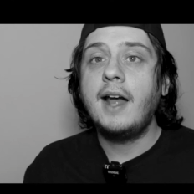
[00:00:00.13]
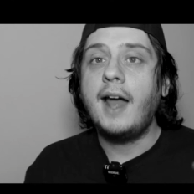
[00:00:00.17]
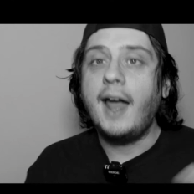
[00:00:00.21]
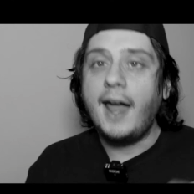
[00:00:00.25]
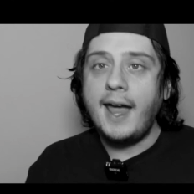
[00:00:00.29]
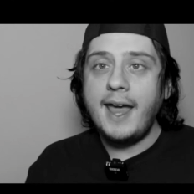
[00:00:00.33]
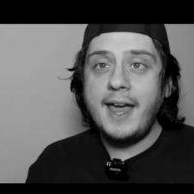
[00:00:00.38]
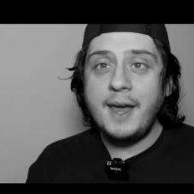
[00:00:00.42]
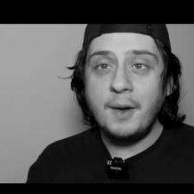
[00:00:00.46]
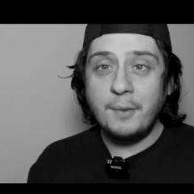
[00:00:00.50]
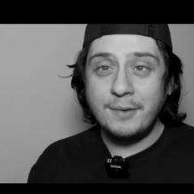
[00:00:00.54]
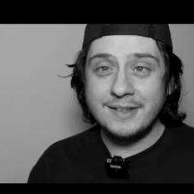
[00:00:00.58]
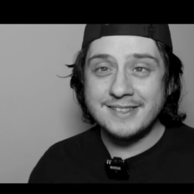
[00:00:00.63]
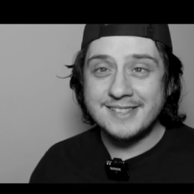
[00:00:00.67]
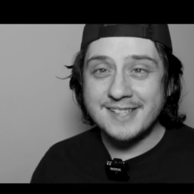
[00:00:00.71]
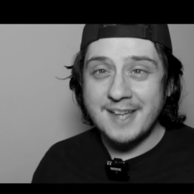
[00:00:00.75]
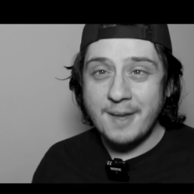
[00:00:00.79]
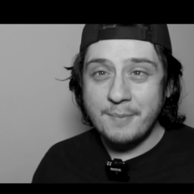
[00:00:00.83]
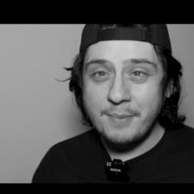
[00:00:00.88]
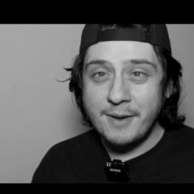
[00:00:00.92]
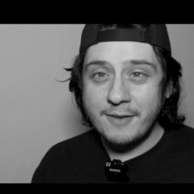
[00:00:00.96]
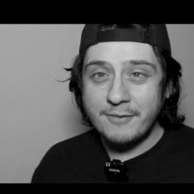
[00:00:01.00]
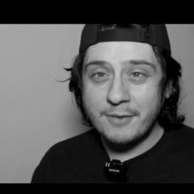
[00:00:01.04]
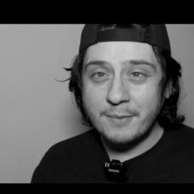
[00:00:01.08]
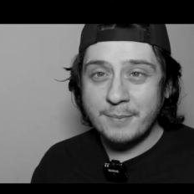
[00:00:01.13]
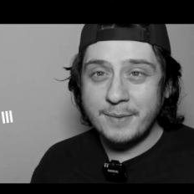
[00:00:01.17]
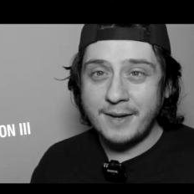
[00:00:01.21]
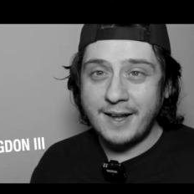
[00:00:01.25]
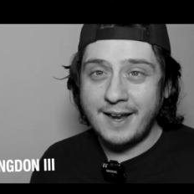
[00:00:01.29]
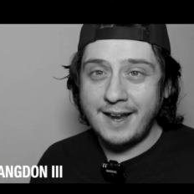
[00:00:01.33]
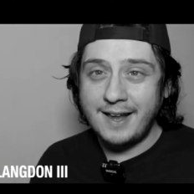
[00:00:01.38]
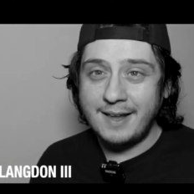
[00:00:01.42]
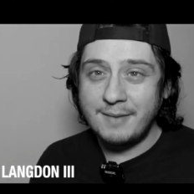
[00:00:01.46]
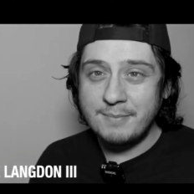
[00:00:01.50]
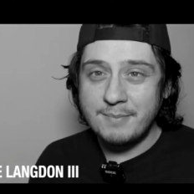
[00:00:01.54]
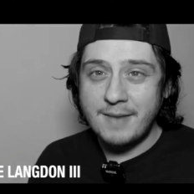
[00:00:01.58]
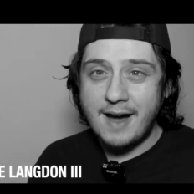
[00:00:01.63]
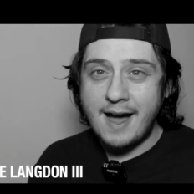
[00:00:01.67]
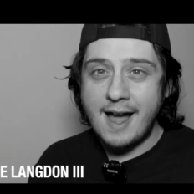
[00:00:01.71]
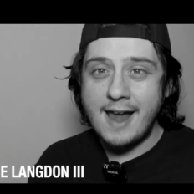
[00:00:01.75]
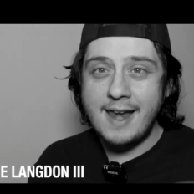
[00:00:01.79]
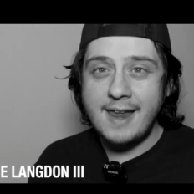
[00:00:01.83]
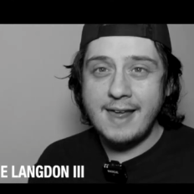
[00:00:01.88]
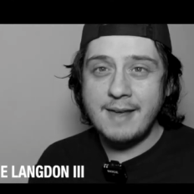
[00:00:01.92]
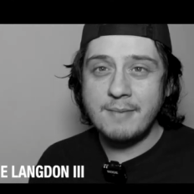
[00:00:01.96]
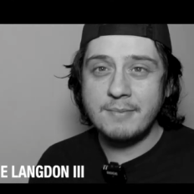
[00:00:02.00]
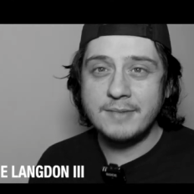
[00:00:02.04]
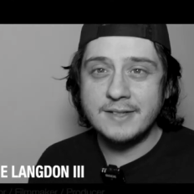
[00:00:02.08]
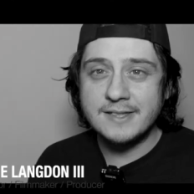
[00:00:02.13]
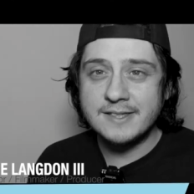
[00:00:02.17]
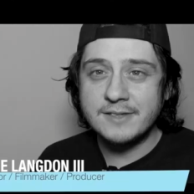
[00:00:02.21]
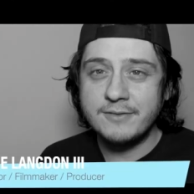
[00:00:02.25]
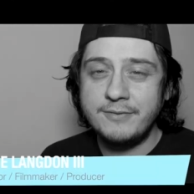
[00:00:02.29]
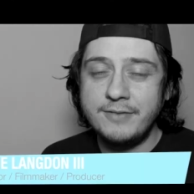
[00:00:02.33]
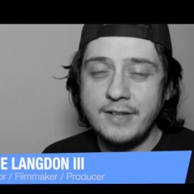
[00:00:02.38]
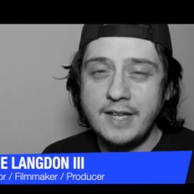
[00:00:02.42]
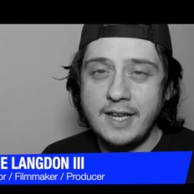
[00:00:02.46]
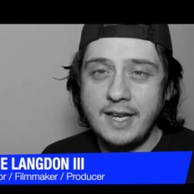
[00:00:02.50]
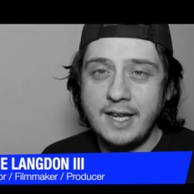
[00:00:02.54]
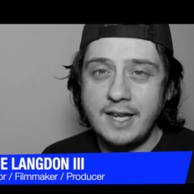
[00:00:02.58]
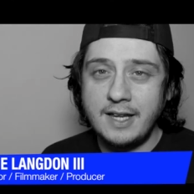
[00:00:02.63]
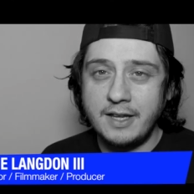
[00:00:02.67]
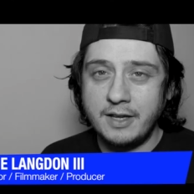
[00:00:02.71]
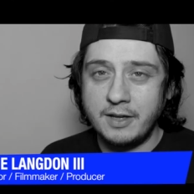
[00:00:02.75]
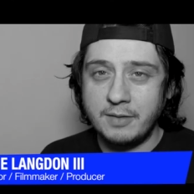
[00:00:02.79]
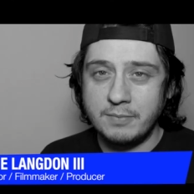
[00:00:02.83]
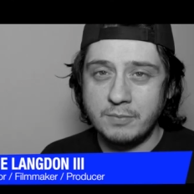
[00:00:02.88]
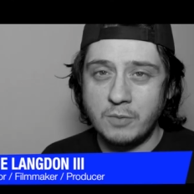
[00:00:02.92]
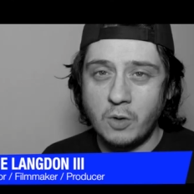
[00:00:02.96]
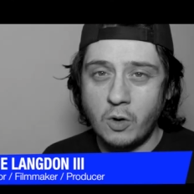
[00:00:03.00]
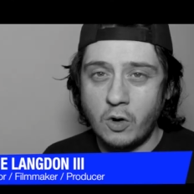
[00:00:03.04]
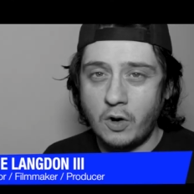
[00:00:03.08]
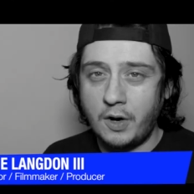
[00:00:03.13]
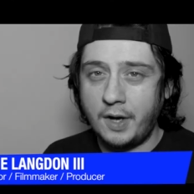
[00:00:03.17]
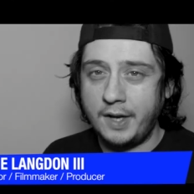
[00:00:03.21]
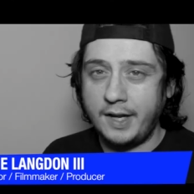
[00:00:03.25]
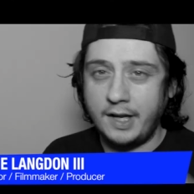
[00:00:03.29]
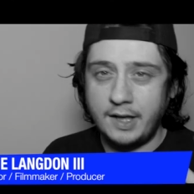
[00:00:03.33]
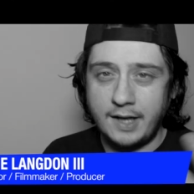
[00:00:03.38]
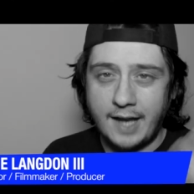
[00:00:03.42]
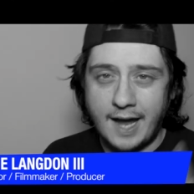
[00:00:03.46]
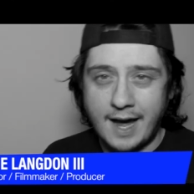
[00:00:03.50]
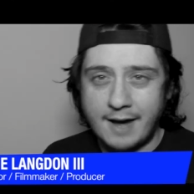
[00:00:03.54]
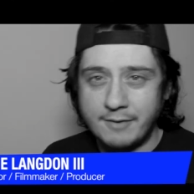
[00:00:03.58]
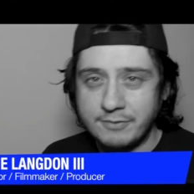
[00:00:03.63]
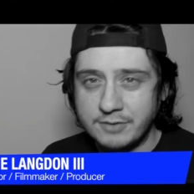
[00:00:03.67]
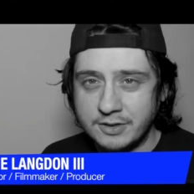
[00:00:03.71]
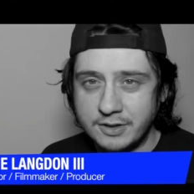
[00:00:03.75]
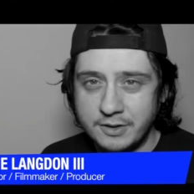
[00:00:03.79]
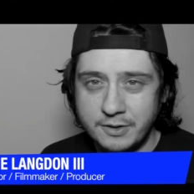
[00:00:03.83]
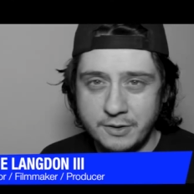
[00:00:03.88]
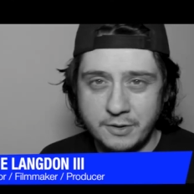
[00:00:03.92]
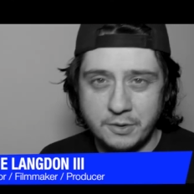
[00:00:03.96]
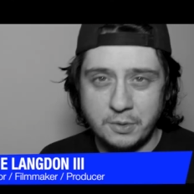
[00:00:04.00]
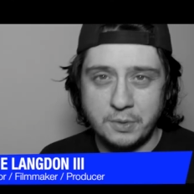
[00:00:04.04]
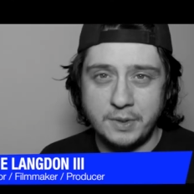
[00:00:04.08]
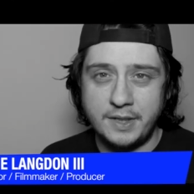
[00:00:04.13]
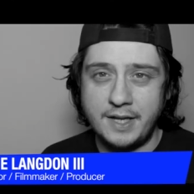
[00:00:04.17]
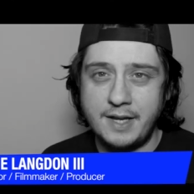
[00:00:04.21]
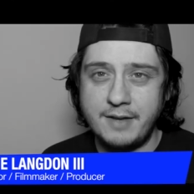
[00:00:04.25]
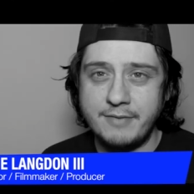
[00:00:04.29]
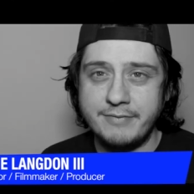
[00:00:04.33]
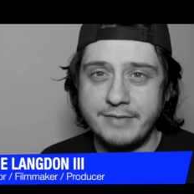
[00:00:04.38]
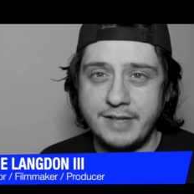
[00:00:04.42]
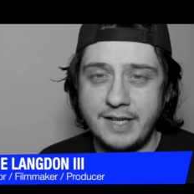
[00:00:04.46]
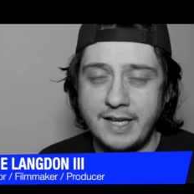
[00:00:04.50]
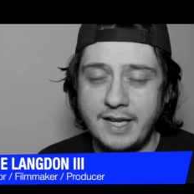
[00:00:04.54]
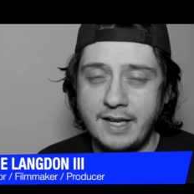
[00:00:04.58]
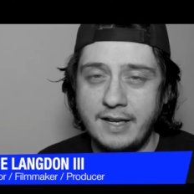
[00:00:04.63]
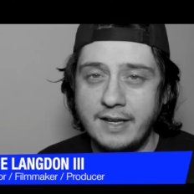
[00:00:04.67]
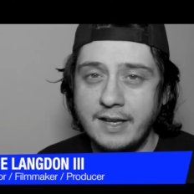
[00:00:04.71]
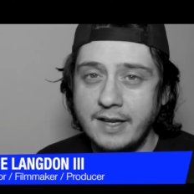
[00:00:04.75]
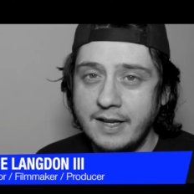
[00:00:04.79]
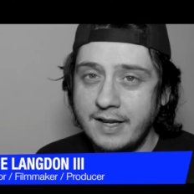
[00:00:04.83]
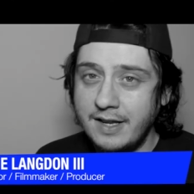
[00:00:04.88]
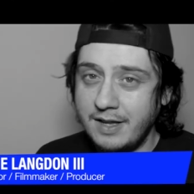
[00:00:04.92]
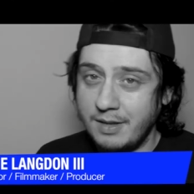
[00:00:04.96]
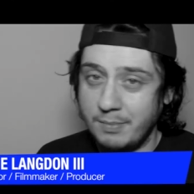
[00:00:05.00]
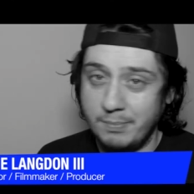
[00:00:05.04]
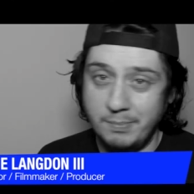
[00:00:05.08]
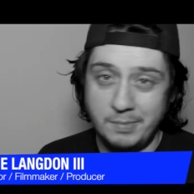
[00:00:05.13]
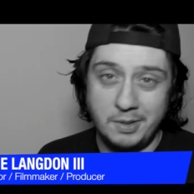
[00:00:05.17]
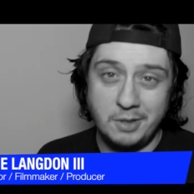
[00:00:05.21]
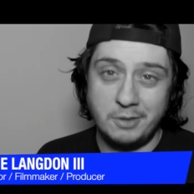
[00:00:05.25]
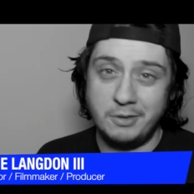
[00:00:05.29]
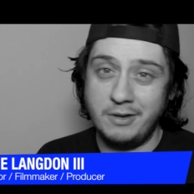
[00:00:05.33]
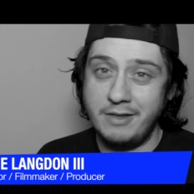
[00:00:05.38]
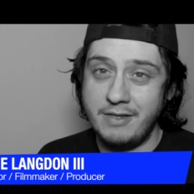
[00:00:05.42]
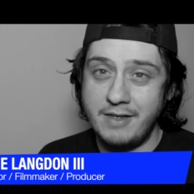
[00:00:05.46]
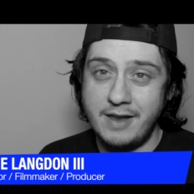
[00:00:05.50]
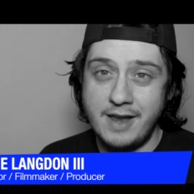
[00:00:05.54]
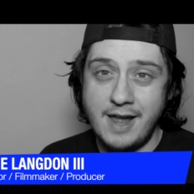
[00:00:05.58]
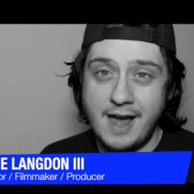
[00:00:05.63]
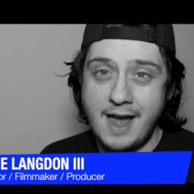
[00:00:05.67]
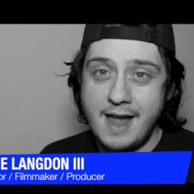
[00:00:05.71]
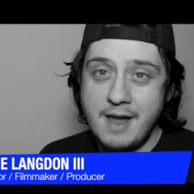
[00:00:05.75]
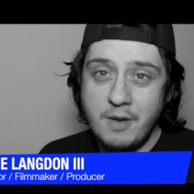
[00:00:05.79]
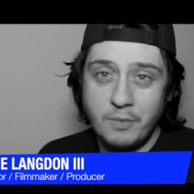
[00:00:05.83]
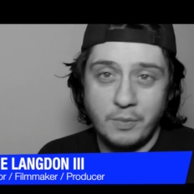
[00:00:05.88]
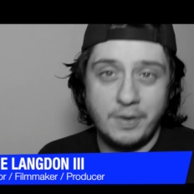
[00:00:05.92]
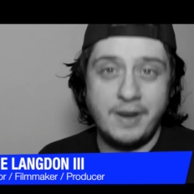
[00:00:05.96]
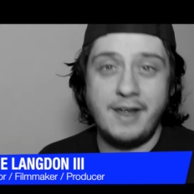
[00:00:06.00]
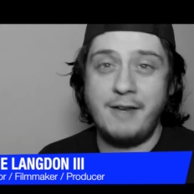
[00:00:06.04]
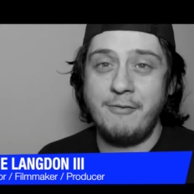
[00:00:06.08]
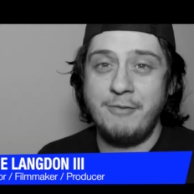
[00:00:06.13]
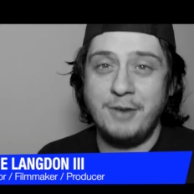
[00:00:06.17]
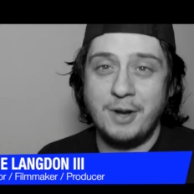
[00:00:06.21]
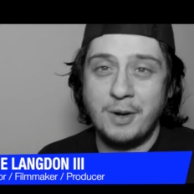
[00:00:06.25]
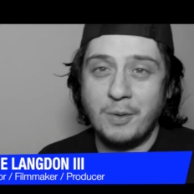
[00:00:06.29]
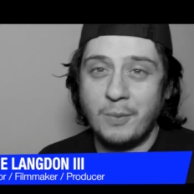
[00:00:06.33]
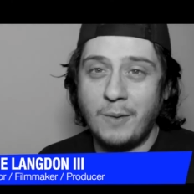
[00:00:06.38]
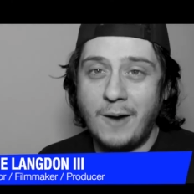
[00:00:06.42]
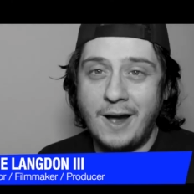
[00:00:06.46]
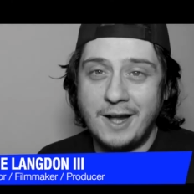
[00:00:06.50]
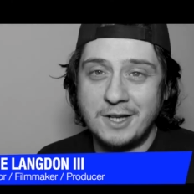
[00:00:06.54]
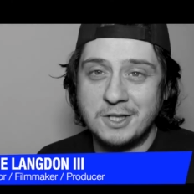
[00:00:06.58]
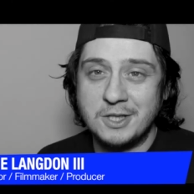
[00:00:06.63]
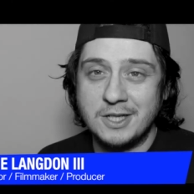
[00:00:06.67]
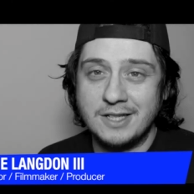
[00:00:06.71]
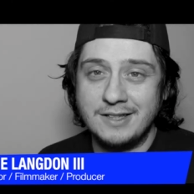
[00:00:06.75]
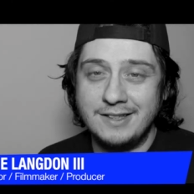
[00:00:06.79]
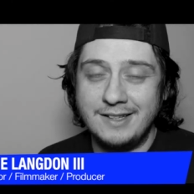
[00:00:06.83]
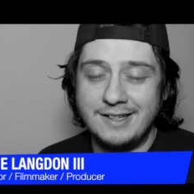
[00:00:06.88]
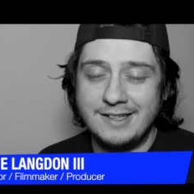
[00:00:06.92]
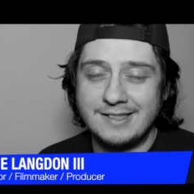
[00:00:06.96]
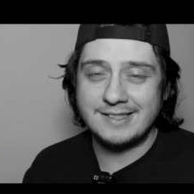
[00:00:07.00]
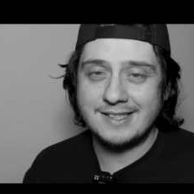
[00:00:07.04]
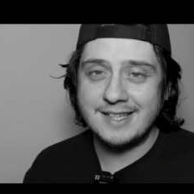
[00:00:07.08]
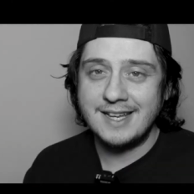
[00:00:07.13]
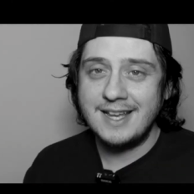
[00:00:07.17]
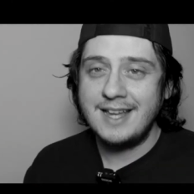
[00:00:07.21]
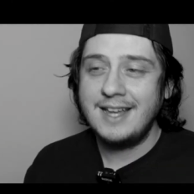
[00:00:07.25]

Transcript: Hey, what's up everybody? My name is Vinny. Good morning, afternoon, evening, middle of the night, whenever you're watching this.